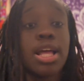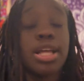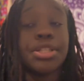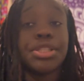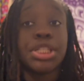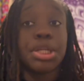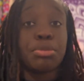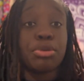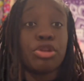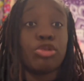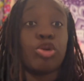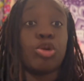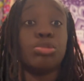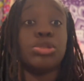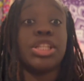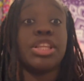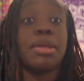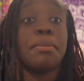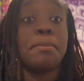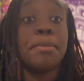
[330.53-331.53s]
some of the
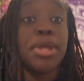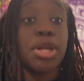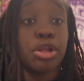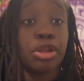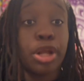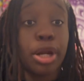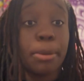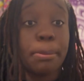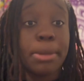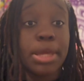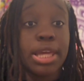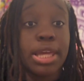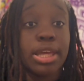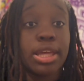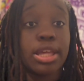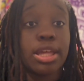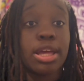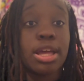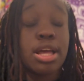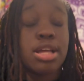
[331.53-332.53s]
rooms in the middle are
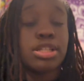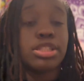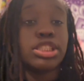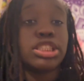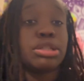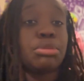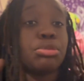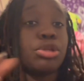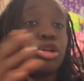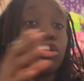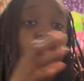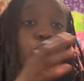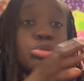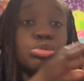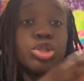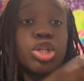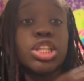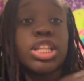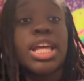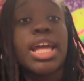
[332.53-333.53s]
big, some of the
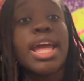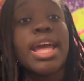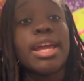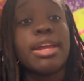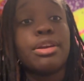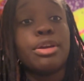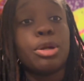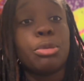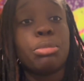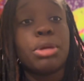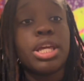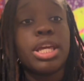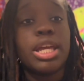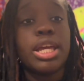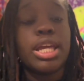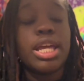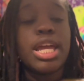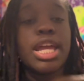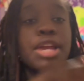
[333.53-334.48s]
rooms on the end are big.